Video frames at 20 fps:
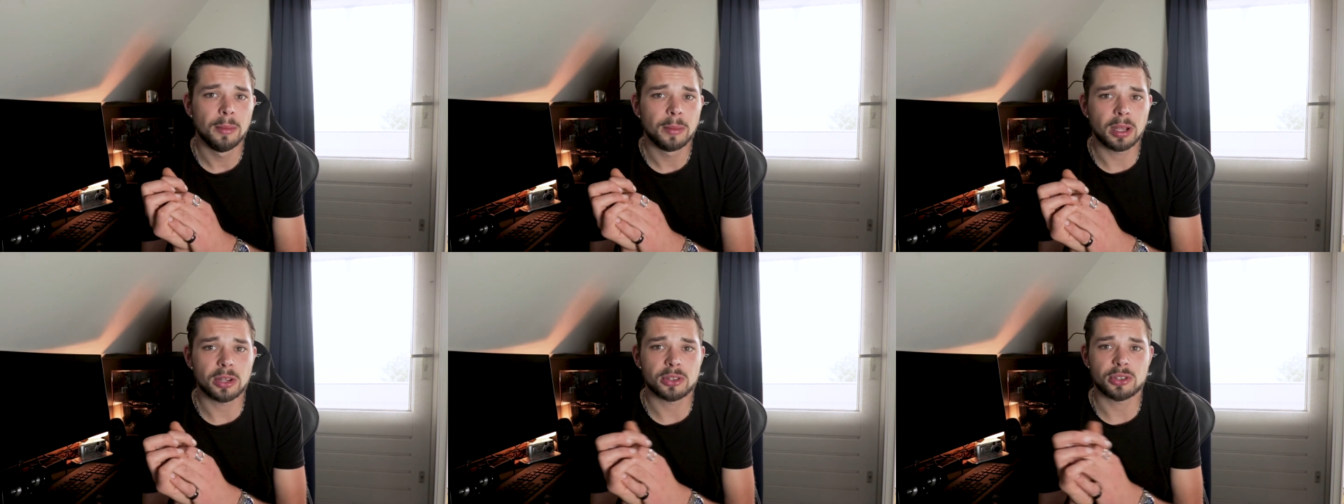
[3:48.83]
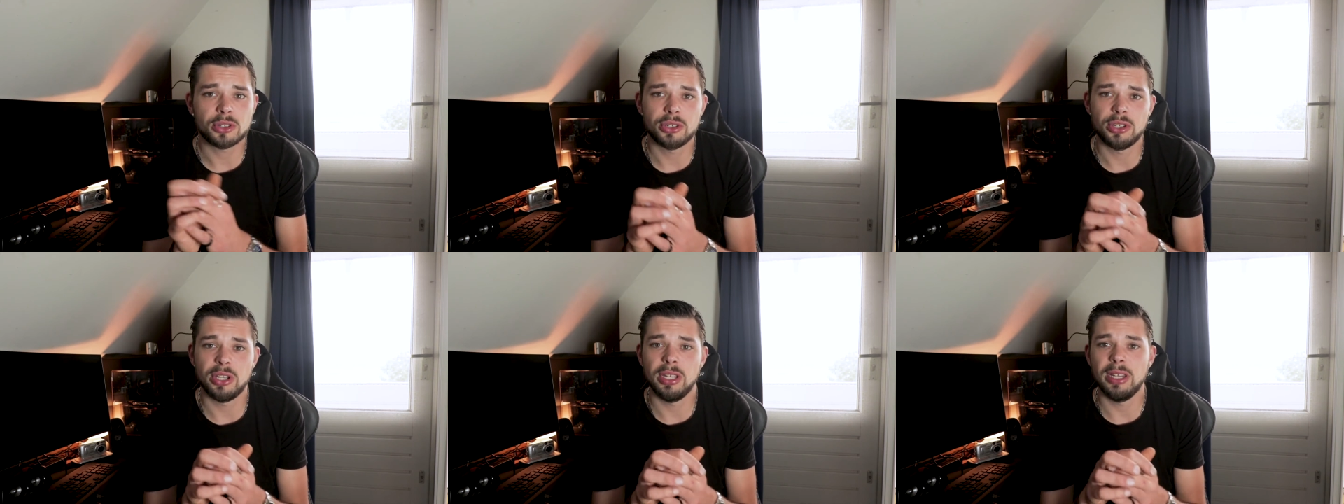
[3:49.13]
because
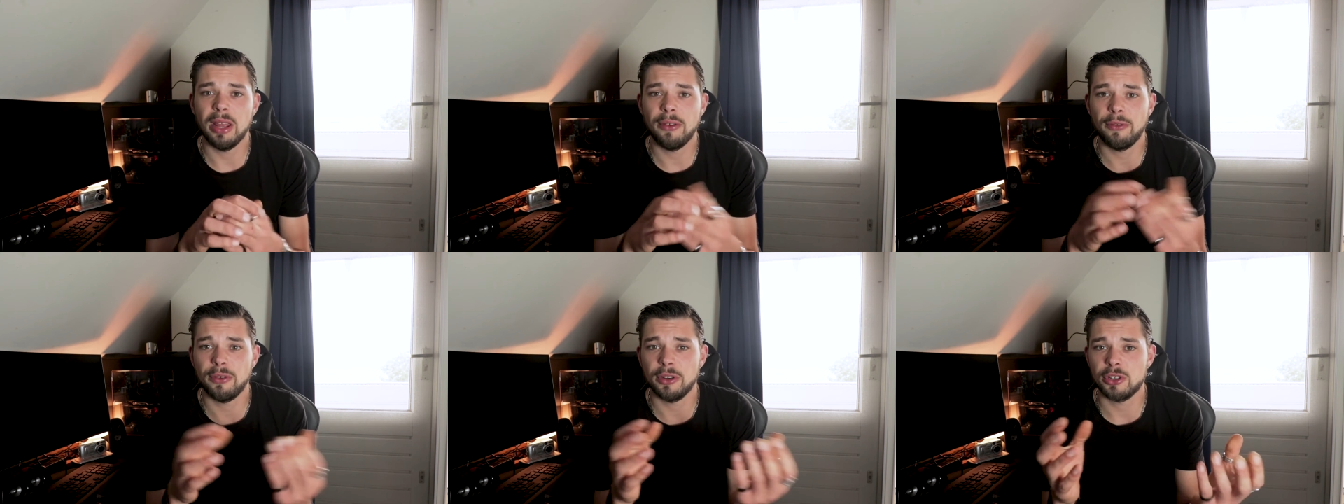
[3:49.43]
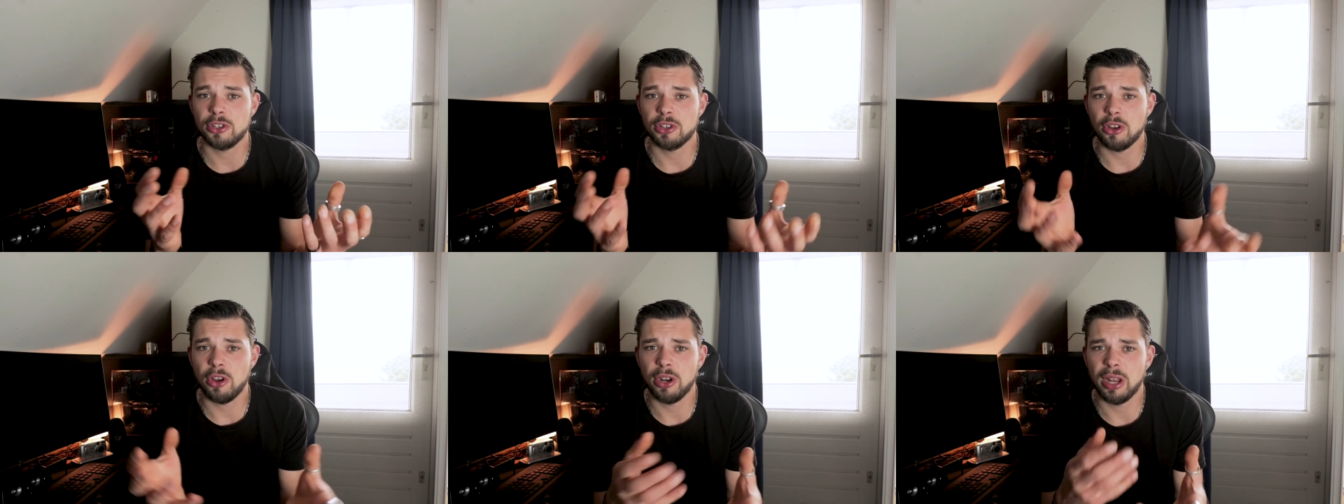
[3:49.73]
she never
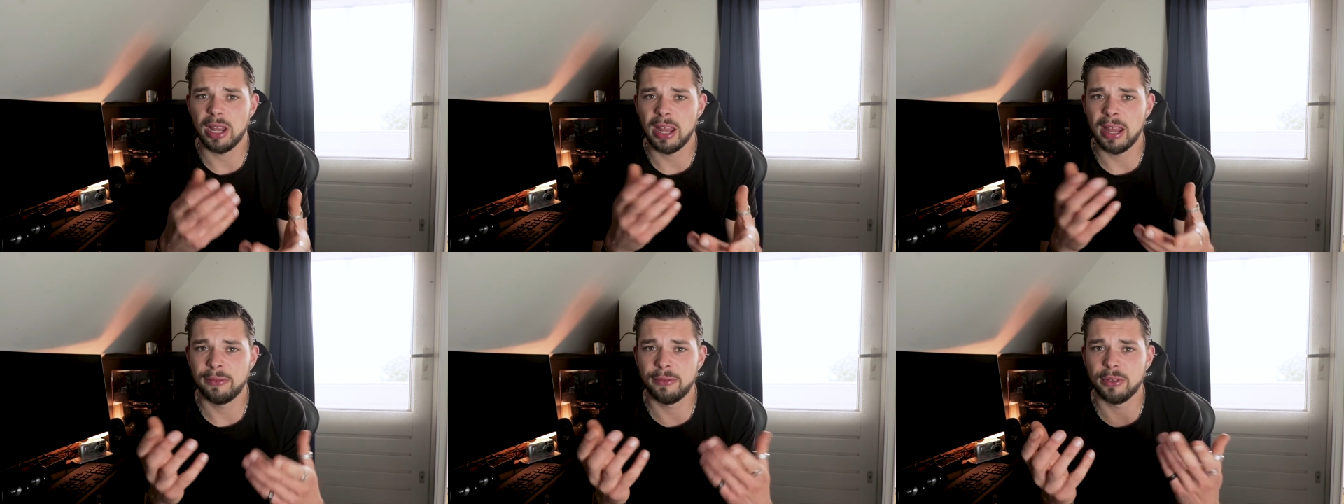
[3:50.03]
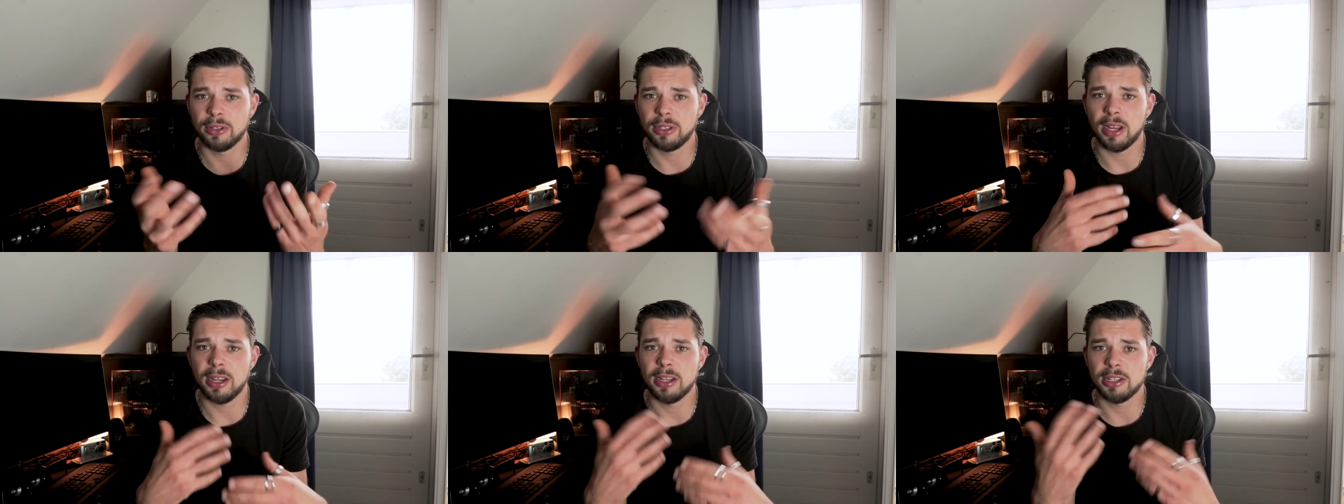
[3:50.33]
saw an
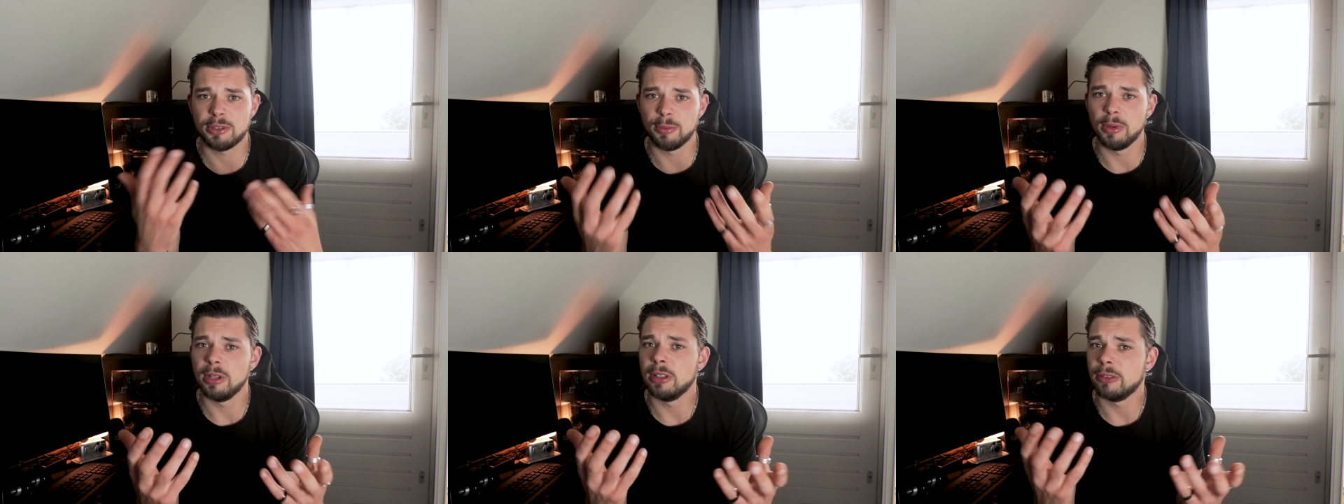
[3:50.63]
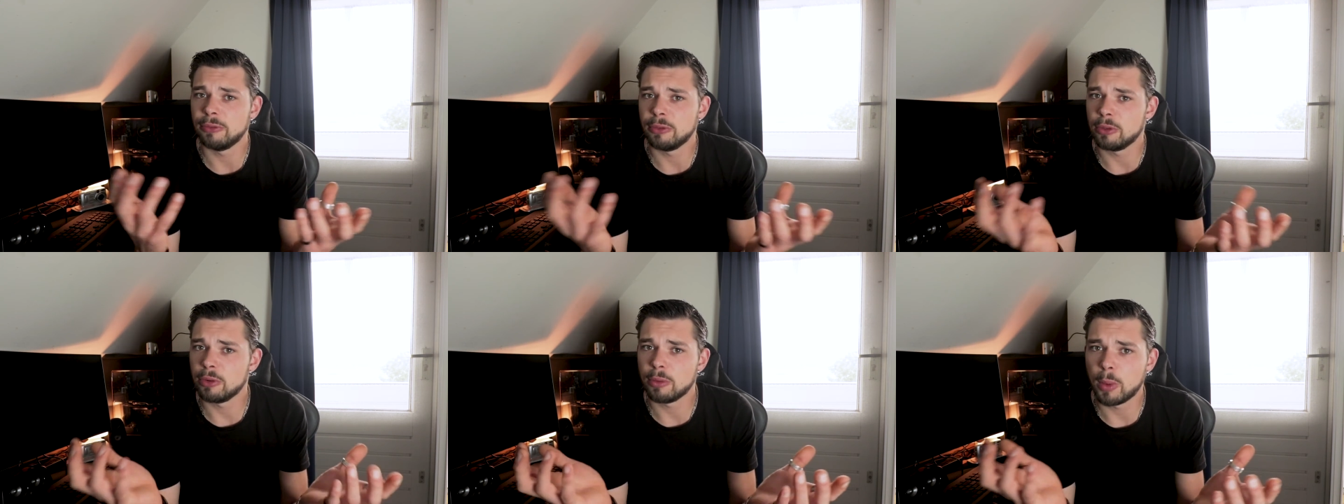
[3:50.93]
advertisement
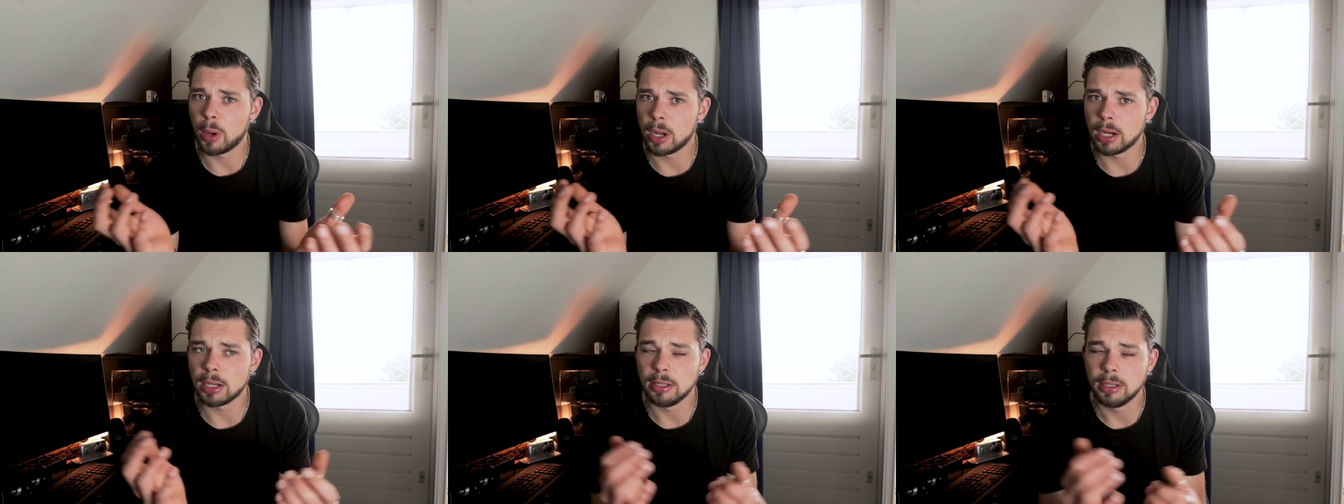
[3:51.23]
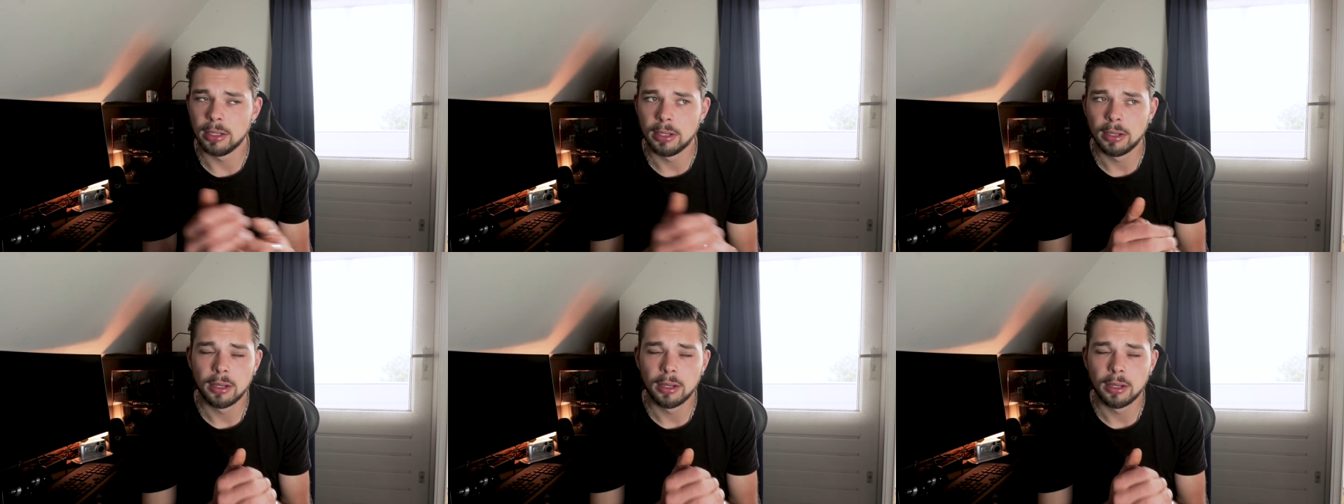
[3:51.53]
for one